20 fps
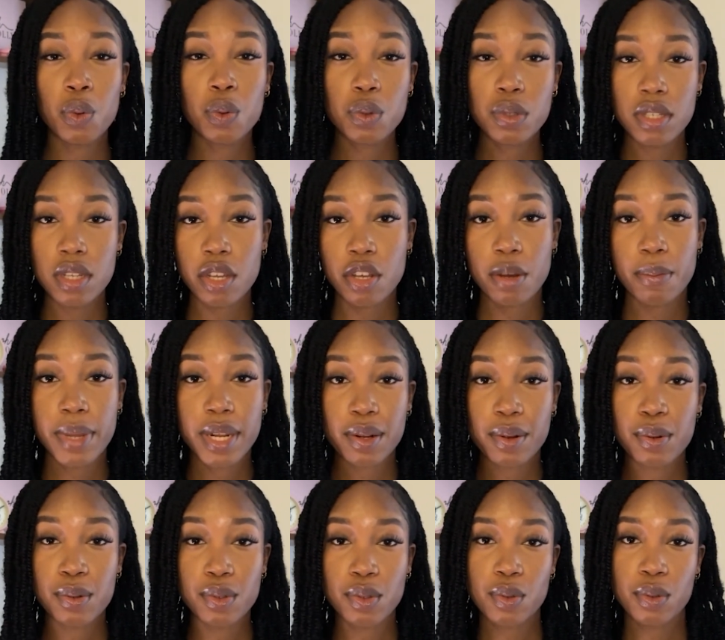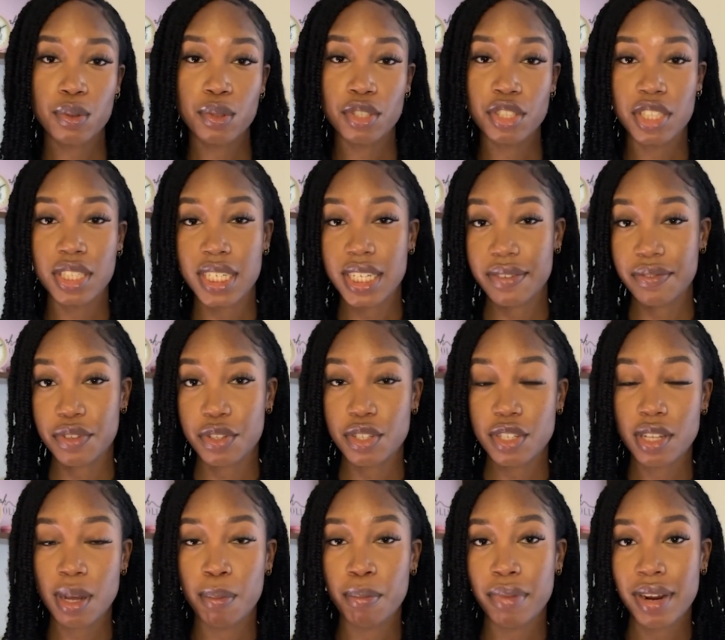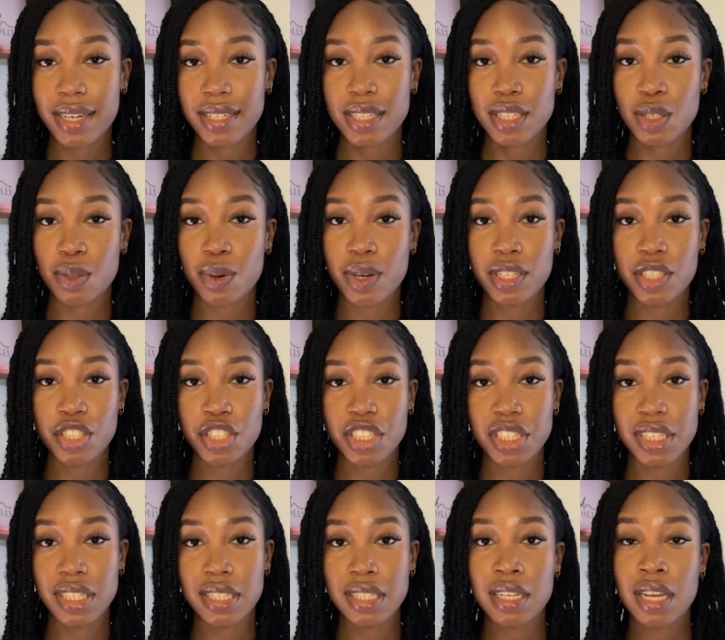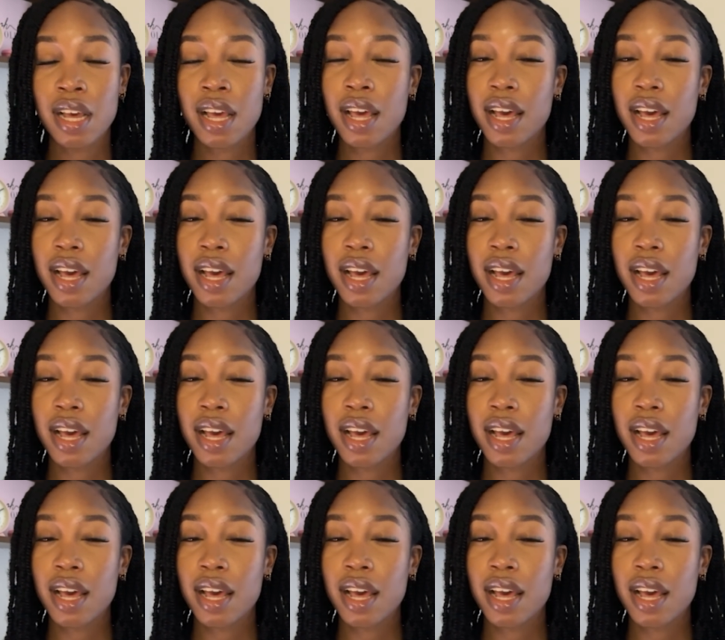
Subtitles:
Also, your medical school should give you some practice questions